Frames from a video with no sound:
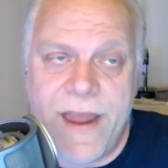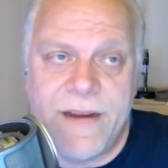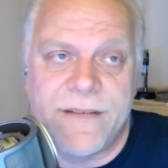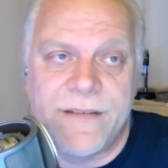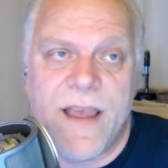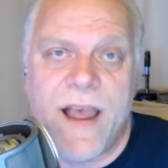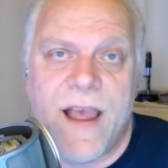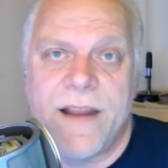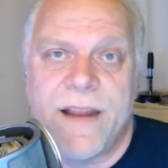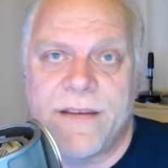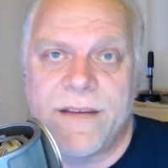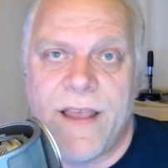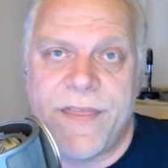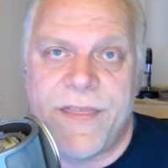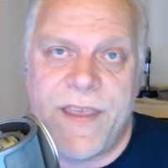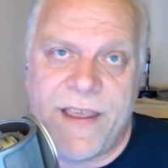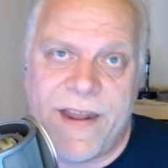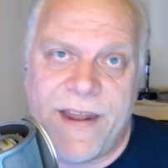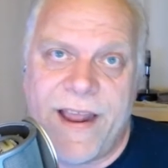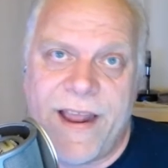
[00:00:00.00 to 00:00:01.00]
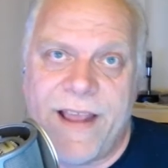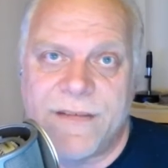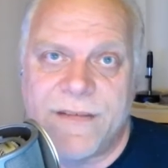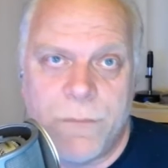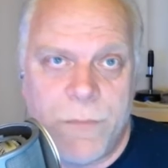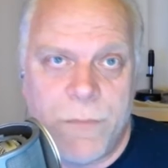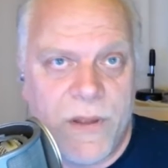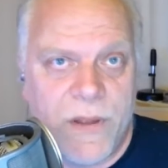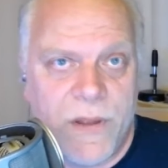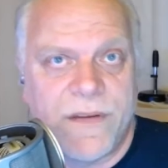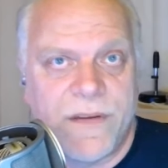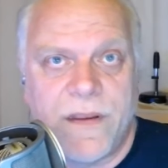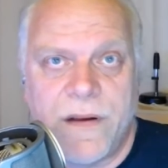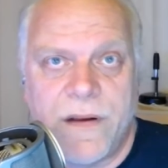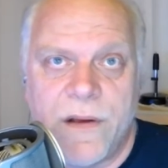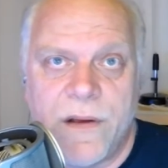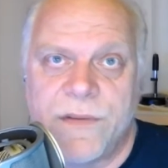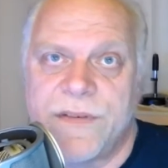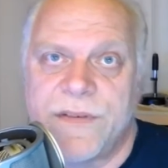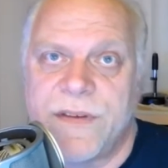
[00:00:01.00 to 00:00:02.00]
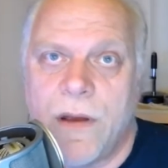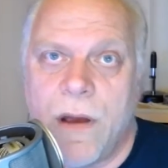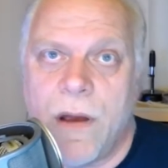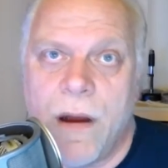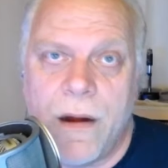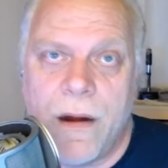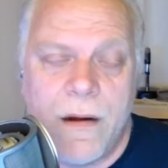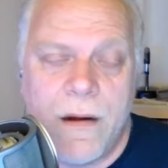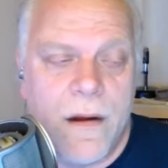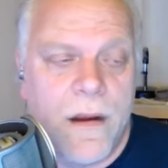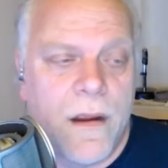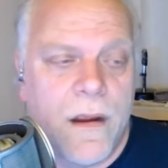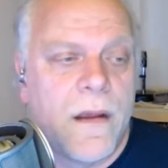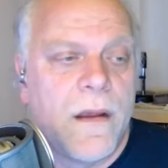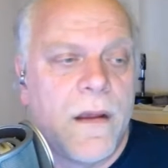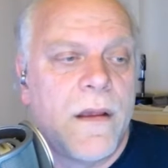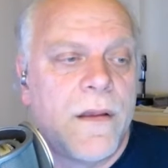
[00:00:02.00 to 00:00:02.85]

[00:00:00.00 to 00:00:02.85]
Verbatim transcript: and it's got I think it has some built-in OCR,